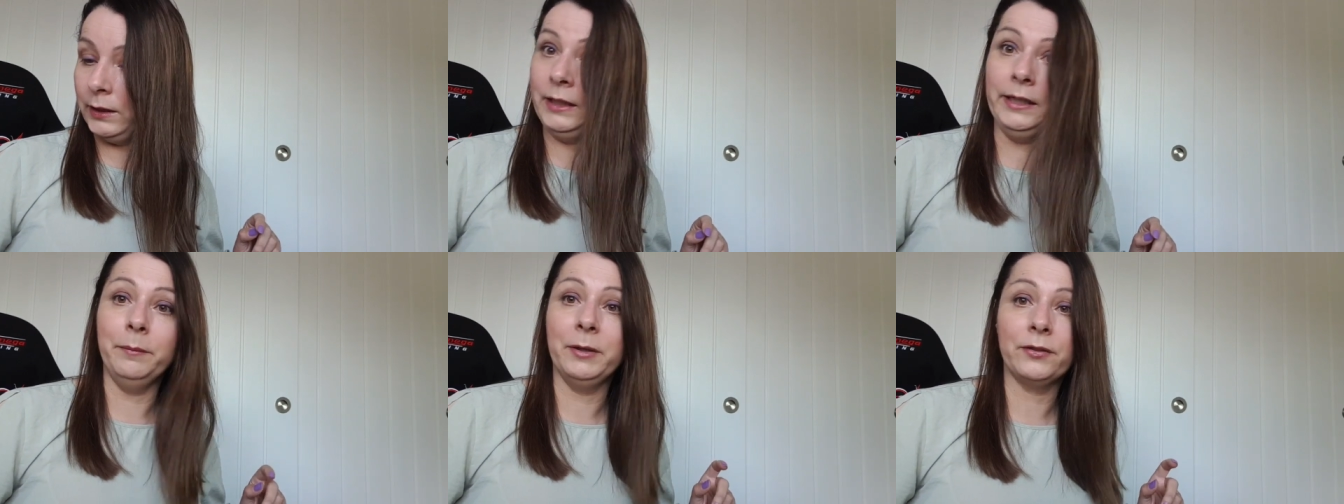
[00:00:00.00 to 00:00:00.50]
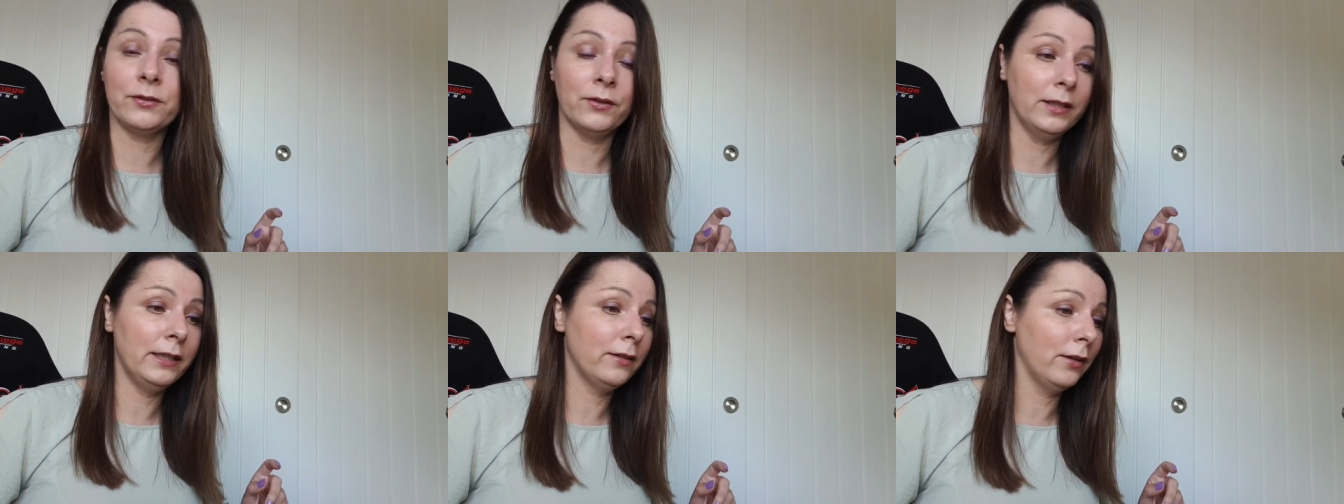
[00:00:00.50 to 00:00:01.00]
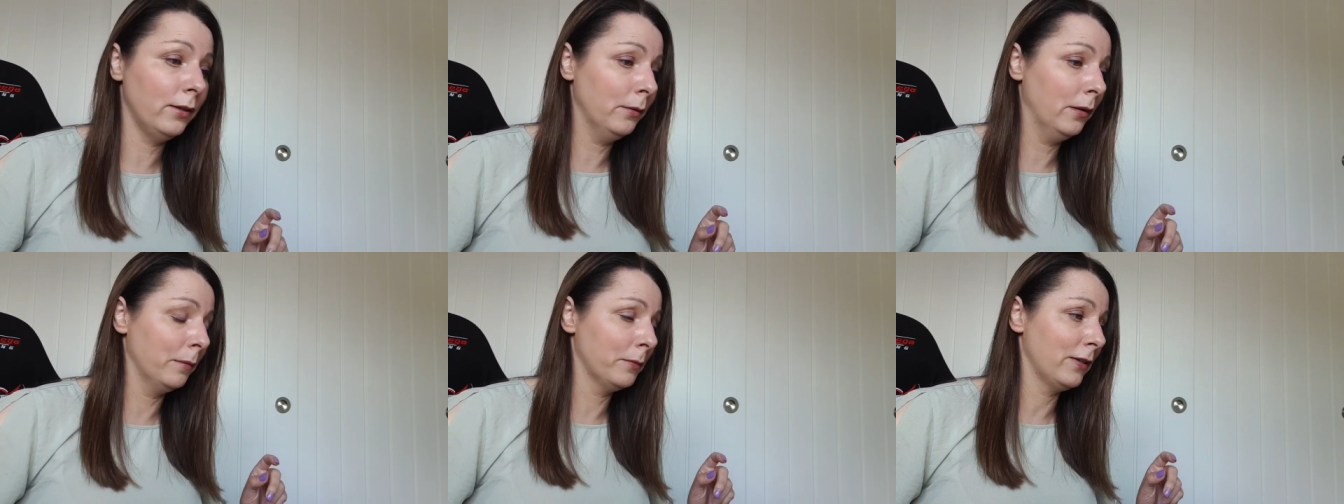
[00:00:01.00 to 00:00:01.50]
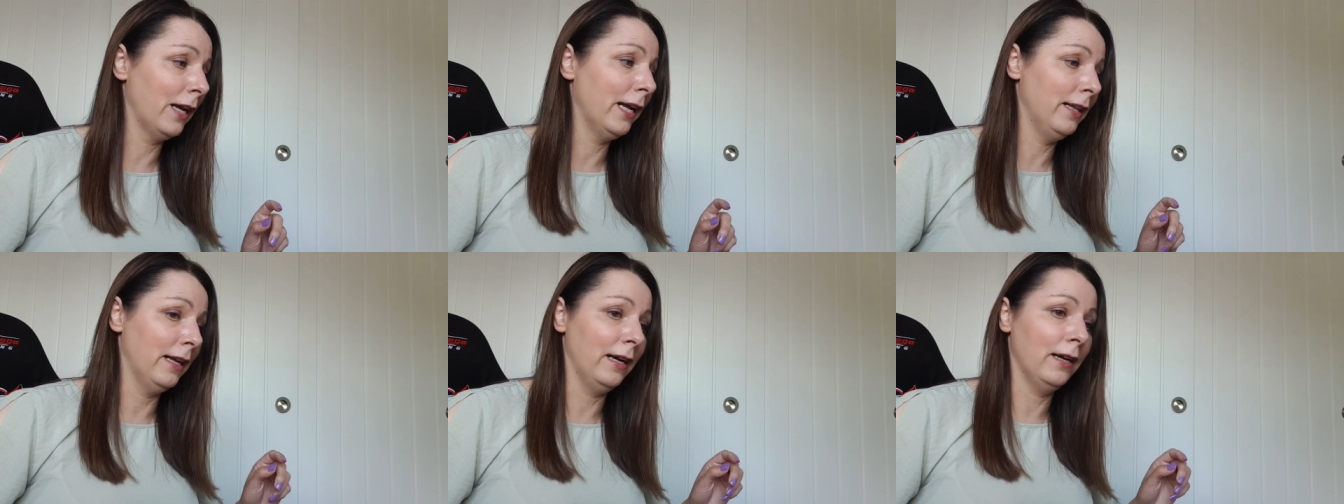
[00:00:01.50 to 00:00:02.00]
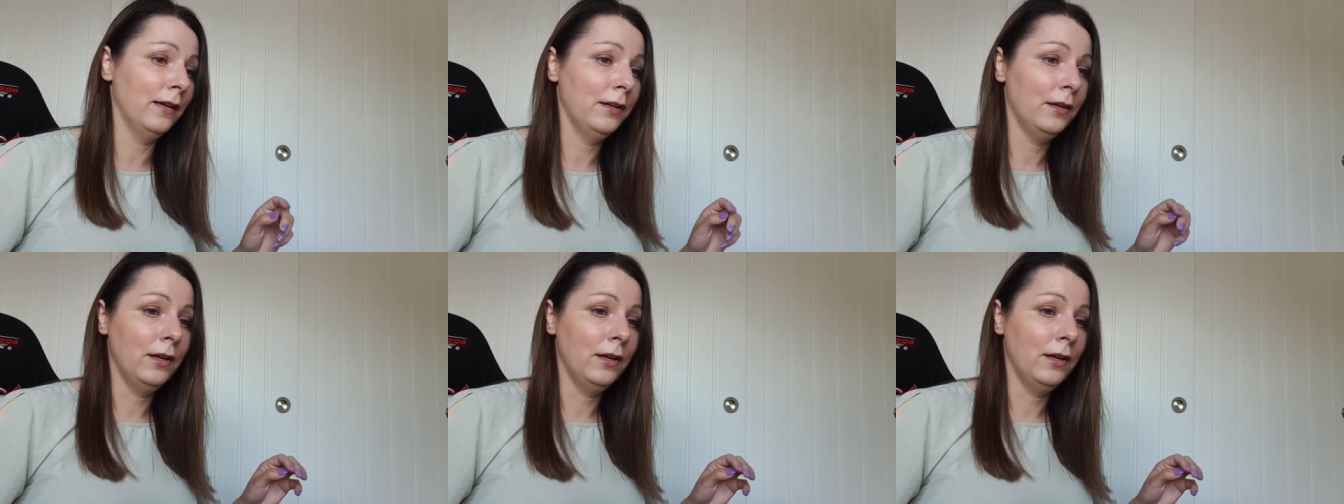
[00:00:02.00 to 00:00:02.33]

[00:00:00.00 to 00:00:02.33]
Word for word: Liam and Sully do. I'm saying that.